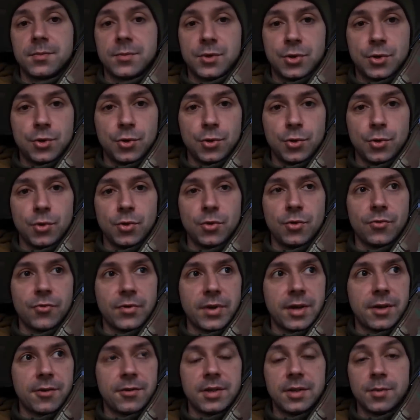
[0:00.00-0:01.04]
two
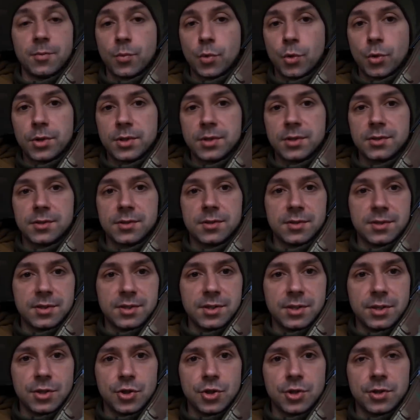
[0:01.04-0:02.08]
very important
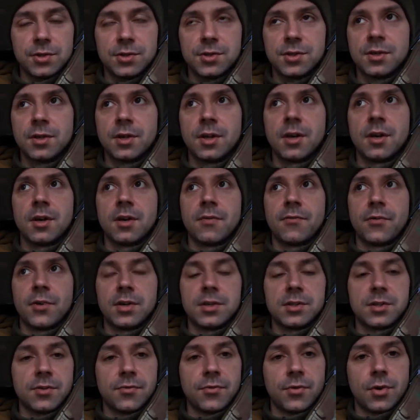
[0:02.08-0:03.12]
decisions.
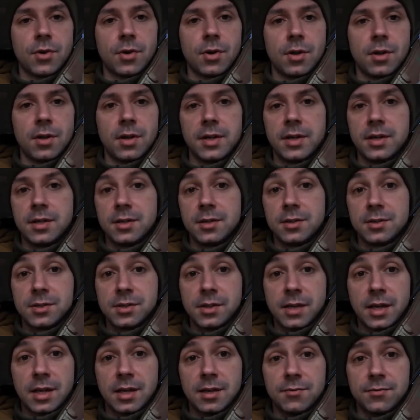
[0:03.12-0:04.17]
First of all, he
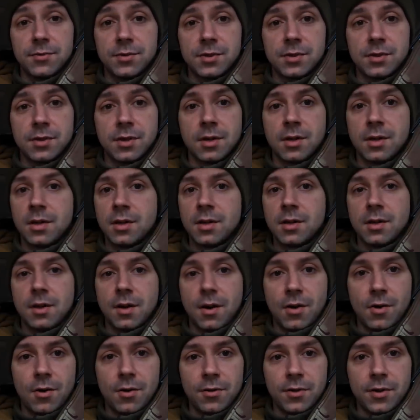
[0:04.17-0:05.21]
saved
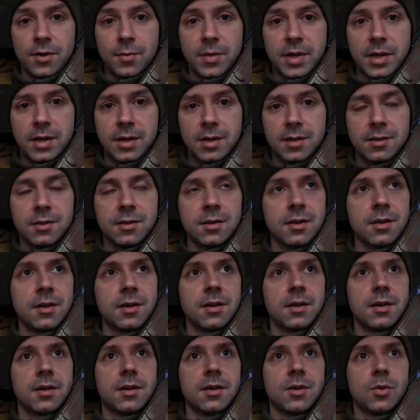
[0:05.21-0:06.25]
all the men.
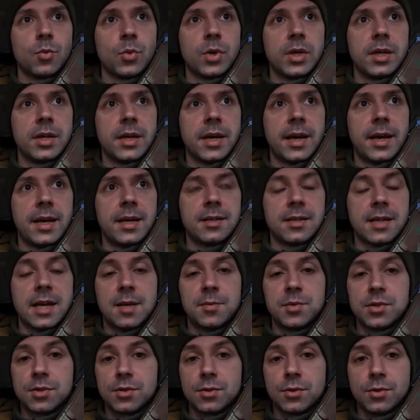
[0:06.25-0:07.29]
We had
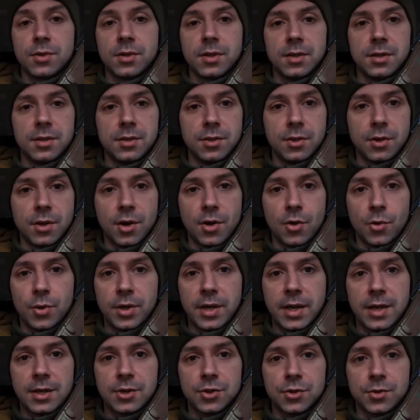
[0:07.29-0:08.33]
absolutely no
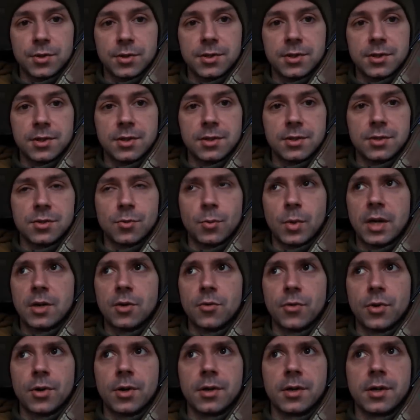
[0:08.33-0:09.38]
casualties. One
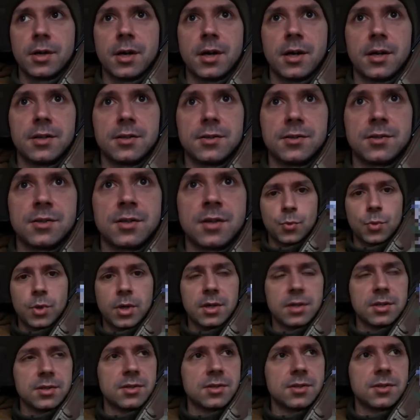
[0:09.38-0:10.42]
of our guys
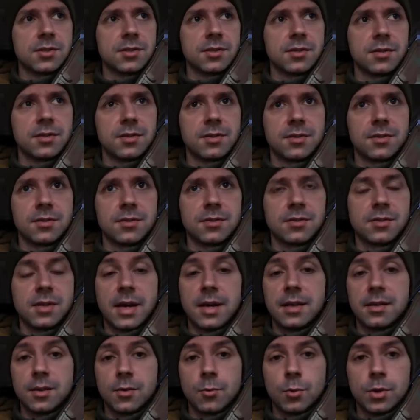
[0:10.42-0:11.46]
was
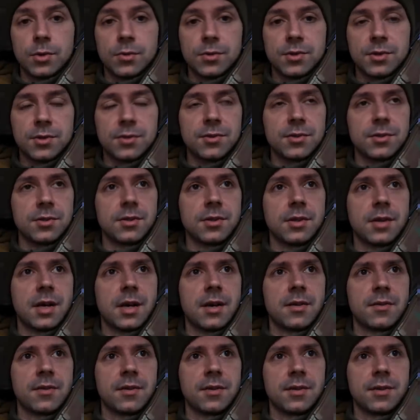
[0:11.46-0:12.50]
slightly wounded.
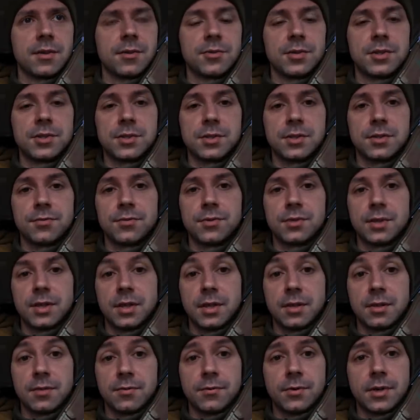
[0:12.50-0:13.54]
I think he received
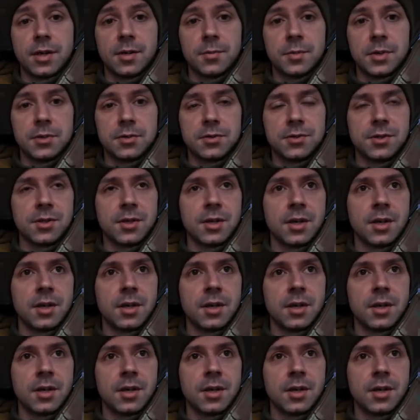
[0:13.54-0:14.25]
a fragment